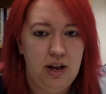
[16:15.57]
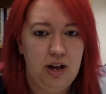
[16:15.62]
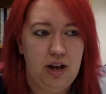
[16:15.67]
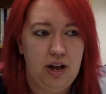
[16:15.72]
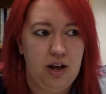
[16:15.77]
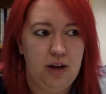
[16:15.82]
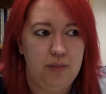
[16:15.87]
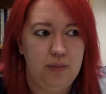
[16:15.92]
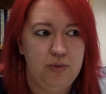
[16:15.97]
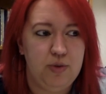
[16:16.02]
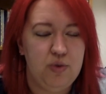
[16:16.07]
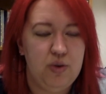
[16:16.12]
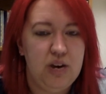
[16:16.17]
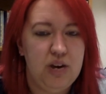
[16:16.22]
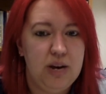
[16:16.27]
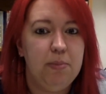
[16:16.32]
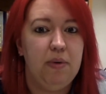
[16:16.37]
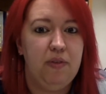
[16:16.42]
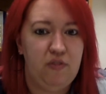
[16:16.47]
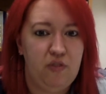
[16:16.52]
You need
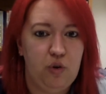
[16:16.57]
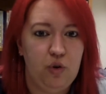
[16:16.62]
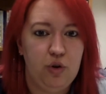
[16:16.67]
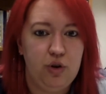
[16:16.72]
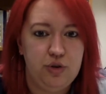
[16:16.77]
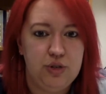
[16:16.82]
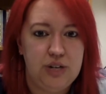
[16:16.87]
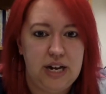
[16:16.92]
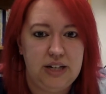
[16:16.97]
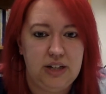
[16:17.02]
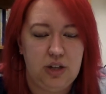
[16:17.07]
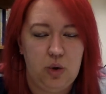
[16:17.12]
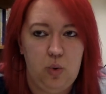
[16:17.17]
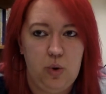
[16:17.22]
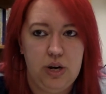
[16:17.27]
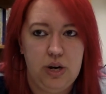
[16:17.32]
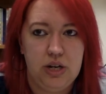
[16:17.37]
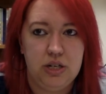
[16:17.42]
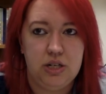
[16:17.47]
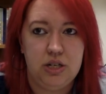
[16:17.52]
it before you take the
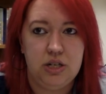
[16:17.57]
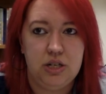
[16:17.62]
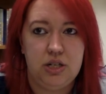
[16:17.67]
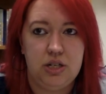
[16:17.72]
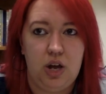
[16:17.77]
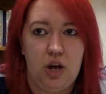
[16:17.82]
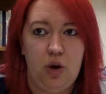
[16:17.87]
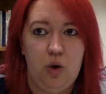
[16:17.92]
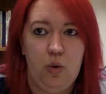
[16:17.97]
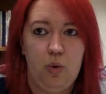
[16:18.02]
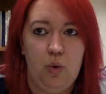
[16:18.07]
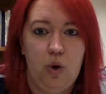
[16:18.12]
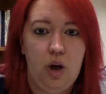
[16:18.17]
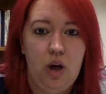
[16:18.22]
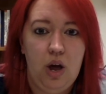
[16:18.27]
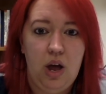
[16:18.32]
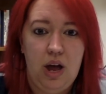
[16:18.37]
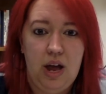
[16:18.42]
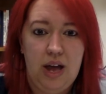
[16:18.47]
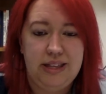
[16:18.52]
quiz. So
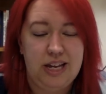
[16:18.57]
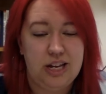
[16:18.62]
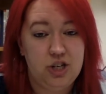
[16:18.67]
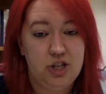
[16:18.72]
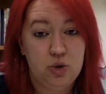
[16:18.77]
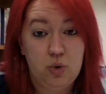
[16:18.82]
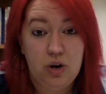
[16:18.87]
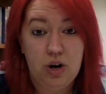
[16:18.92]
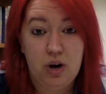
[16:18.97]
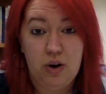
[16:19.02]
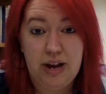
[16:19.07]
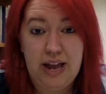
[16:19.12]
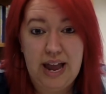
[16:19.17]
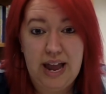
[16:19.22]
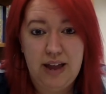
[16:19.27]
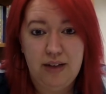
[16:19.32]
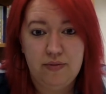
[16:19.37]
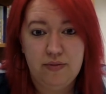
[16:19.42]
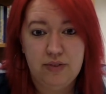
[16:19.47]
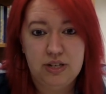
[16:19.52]
they do it on
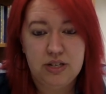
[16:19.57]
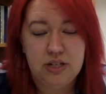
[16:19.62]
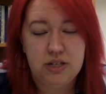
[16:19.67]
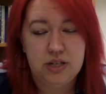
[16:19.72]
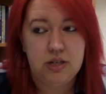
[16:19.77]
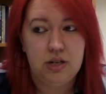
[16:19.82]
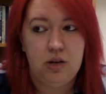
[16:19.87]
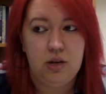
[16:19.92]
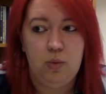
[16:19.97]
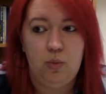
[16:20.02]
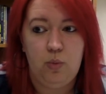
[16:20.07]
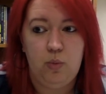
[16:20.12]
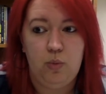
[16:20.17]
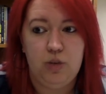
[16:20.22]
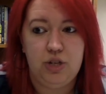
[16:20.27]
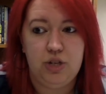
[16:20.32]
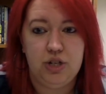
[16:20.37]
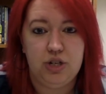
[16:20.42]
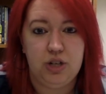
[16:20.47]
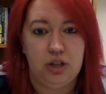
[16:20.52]
Canvas,
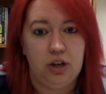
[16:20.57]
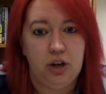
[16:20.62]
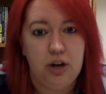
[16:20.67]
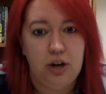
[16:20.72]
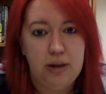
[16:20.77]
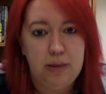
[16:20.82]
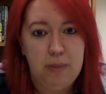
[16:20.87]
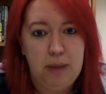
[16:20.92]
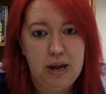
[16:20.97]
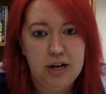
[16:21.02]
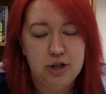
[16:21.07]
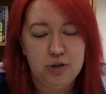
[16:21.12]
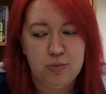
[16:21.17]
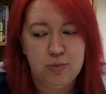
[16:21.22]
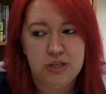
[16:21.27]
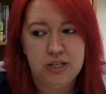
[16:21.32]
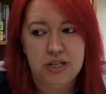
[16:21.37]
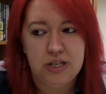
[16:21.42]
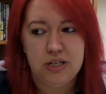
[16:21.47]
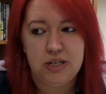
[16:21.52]
which is a learning management
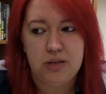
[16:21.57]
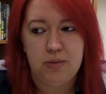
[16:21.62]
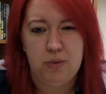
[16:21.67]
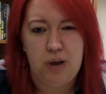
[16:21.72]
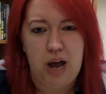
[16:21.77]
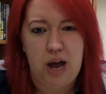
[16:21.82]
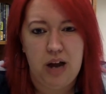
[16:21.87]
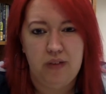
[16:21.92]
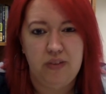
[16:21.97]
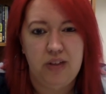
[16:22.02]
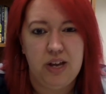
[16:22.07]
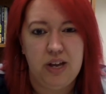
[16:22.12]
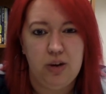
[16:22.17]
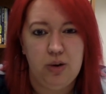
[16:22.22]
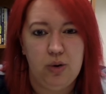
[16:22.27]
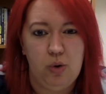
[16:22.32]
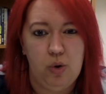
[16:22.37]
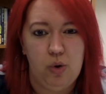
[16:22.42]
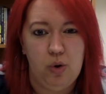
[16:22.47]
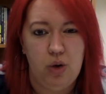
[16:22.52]
system, kind of like
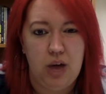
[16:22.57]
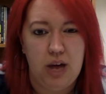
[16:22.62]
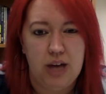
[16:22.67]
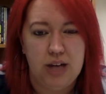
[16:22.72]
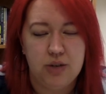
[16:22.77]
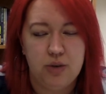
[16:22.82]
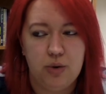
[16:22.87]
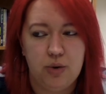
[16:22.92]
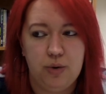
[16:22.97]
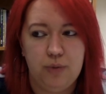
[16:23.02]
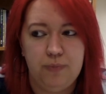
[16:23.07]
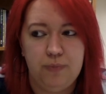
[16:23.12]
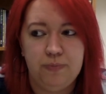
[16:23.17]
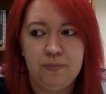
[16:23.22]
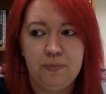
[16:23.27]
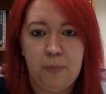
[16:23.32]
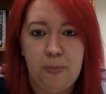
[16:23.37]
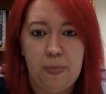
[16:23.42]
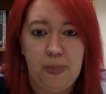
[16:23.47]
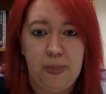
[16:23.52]
Google Classroom.
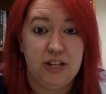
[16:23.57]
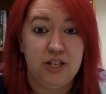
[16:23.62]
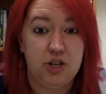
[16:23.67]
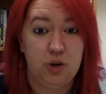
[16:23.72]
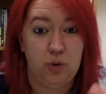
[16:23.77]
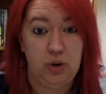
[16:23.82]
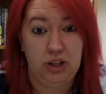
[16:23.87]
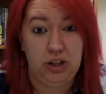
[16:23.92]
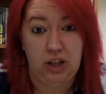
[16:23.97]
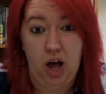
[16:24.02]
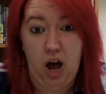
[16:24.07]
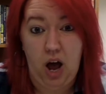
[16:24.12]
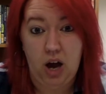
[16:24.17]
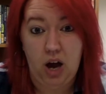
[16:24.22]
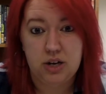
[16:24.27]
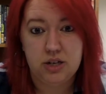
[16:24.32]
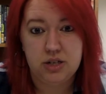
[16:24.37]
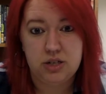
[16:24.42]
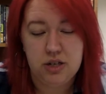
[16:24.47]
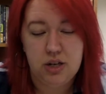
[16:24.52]
And so it
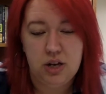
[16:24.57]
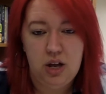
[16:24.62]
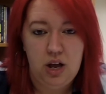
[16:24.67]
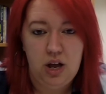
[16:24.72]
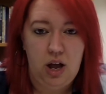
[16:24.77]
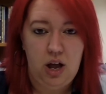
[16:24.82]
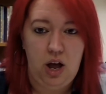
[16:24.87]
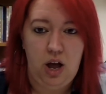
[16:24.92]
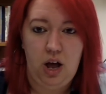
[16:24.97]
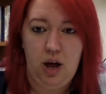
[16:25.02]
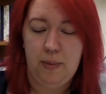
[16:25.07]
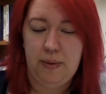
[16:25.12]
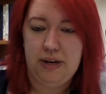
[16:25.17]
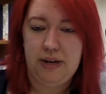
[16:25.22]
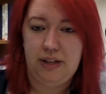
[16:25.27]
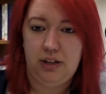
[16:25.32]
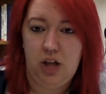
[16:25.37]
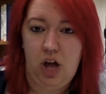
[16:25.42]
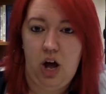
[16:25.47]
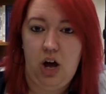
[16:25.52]
locks. And it
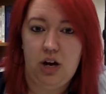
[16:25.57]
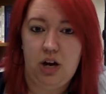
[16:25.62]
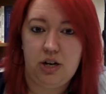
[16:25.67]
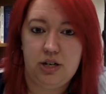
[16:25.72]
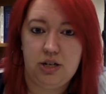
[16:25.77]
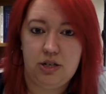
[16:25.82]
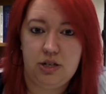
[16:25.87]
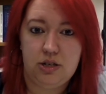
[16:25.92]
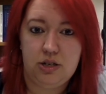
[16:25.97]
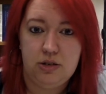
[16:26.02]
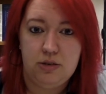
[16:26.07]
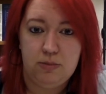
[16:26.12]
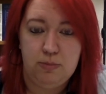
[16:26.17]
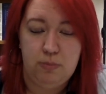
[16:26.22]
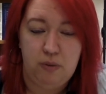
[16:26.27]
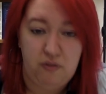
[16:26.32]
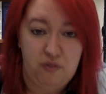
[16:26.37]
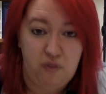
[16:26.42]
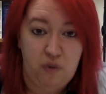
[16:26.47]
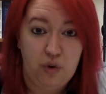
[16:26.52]
locks
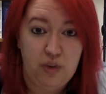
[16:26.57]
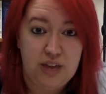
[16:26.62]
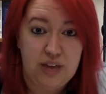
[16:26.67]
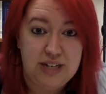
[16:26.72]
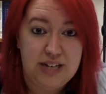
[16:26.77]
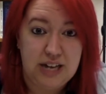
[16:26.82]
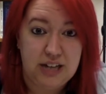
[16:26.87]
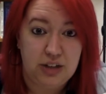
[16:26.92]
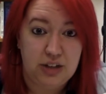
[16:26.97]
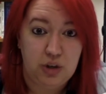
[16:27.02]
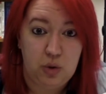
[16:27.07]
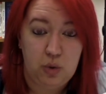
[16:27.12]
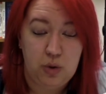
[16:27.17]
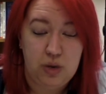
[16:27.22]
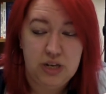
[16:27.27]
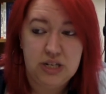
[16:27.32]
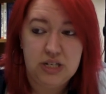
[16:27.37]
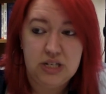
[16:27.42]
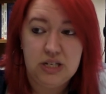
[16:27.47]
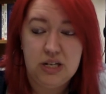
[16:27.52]
before they take the
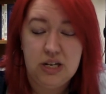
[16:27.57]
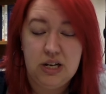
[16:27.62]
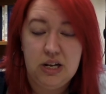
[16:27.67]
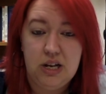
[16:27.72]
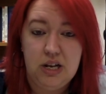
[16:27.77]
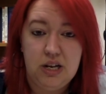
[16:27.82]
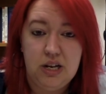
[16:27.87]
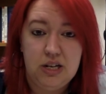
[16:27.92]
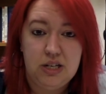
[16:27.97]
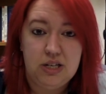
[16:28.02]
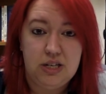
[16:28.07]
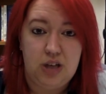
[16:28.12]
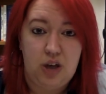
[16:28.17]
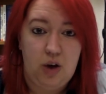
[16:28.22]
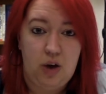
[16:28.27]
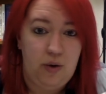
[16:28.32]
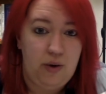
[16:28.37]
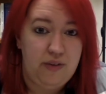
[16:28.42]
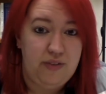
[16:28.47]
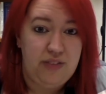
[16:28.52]
quiz. So
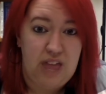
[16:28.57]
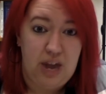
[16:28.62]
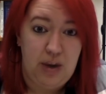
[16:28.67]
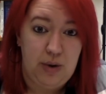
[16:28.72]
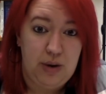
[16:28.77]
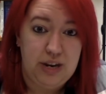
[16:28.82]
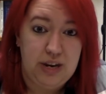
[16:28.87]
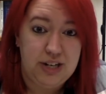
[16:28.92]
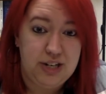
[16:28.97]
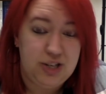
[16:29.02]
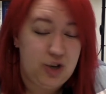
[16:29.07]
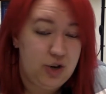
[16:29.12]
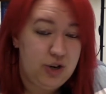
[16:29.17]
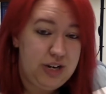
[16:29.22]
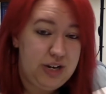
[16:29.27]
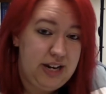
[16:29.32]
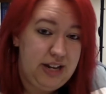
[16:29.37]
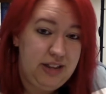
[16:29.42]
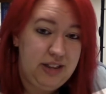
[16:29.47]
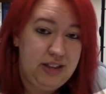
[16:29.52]
if they don't get it turned
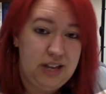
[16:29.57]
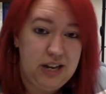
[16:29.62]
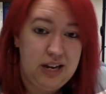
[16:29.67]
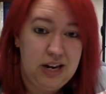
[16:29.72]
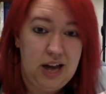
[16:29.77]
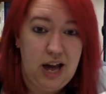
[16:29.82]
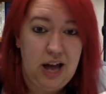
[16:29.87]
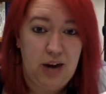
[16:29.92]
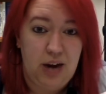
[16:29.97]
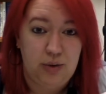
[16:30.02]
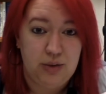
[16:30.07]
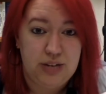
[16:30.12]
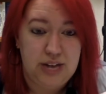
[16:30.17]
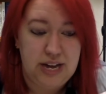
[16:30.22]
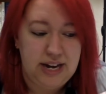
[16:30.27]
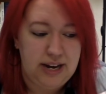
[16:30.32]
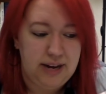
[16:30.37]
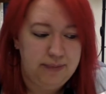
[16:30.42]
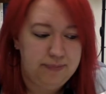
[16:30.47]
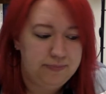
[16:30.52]
in, then I don't
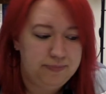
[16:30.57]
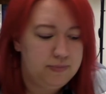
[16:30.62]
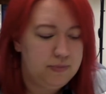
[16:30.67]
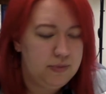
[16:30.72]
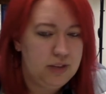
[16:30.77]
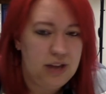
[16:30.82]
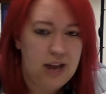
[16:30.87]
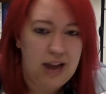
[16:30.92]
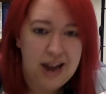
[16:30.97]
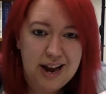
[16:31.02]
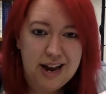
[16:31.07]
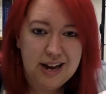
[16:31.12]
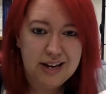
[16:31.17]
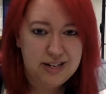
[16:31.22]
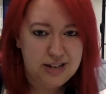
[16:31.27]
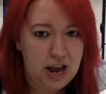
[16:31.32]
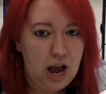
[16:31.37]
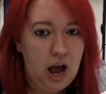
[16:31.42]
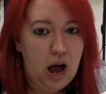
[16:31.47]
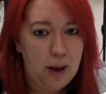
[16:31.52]
take it. And
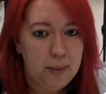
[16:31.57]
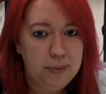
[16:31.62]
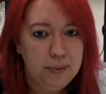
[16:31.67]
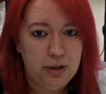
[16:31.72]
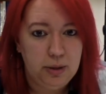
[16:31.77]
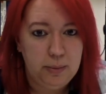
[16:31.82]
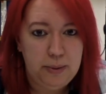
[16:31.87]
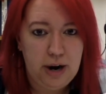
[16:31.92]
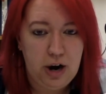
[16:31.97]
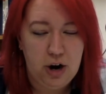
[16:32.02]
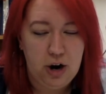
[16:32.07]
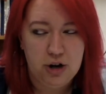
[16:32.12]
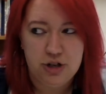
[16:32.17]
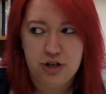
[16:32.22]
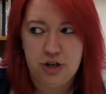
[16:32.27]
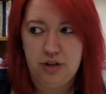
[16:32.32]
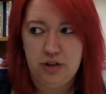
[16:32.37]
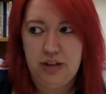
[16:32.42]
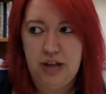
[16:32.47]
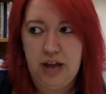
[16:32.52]
yeah, I'm a little bit harsh
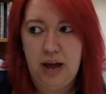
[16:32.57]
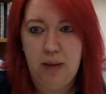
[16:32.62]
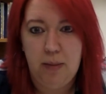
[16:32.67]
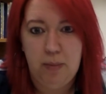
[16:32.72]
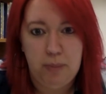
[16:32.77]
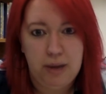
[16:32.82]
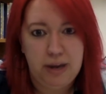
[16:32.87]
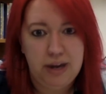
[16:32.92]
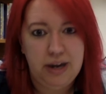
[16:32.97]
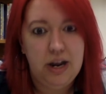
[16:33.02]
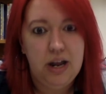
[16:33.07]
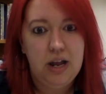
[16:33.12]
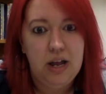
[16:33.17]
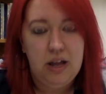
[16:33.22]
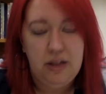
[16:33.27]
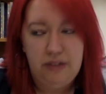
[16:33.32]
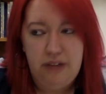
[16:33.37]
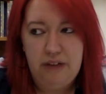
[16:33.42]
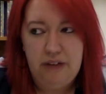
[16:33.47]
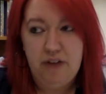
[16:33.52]
on that, but
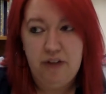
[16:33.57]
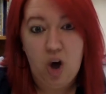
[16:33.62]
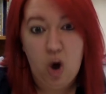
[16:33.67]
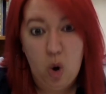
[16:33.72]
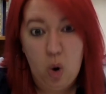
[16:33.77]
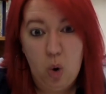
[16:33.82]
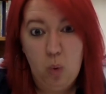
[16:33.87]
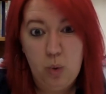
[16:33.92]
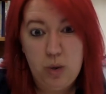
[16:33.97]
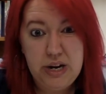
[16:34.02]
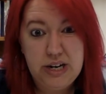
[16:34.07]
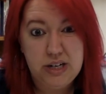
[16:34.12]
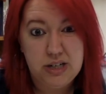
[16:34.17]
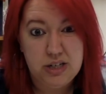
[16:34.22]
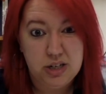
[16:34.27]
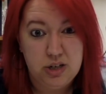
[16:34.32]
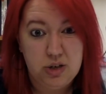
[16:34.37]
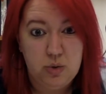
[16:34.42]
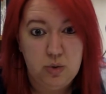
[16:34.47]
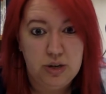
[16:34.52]
they have a whole week to
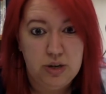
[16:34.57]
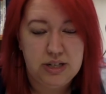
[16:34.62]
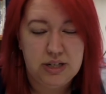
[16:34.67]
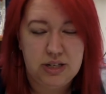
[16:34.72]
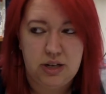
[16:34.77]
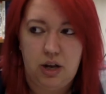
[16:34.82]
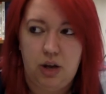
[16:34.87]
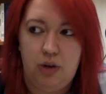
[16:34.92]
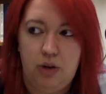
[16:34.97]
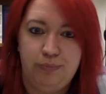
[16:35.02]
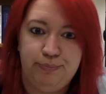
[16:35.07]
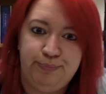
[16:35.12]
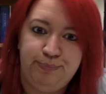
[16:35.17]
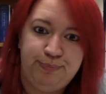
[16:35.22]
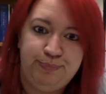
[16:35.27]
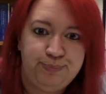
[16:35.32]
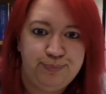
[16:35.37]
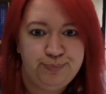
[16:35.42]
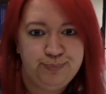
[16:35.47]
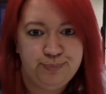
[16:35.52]
do it. So
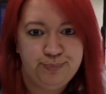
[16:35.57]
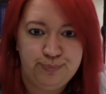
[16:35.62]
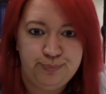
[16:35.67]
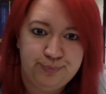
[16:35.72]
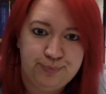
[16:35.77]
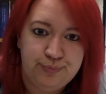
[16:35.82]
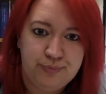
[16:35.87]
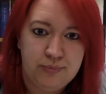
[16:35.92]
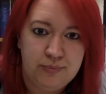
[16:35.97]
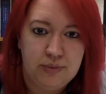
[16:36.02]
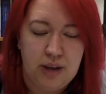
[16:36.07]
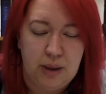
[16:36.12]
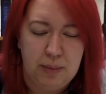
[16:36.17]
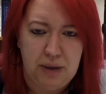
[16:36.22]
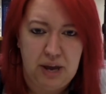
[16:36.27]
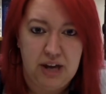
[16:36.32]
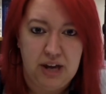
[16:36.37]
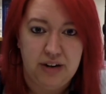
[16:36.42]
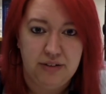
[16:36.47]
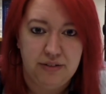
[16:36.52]
I'm
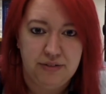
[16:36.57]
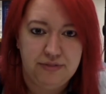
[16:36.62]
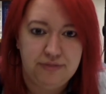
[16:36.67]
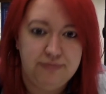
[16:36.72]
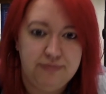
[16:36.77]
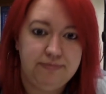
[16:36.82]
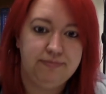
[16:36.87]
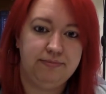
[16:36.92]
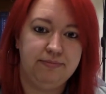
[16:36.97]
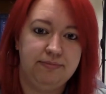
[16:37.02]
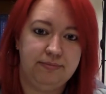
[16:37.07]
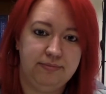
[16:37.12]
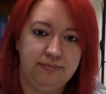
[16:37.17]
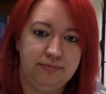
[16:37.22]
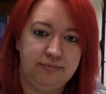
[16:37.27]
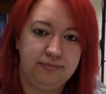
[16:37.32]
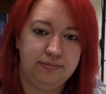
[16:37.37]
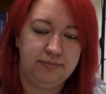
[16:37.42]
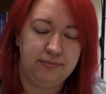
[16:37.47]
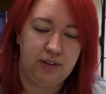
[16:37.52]
kind of
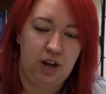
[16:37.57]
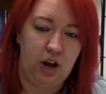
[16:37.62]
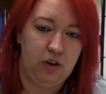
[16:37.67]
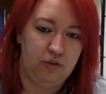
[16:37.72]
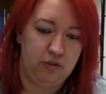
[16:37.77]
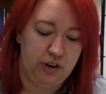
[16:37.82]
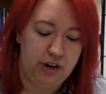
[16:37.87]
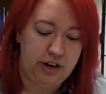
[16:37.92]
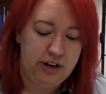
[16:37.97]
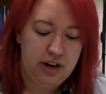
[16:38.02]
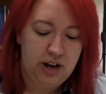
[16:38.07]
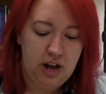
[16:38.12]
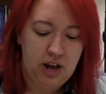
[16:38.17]
over it.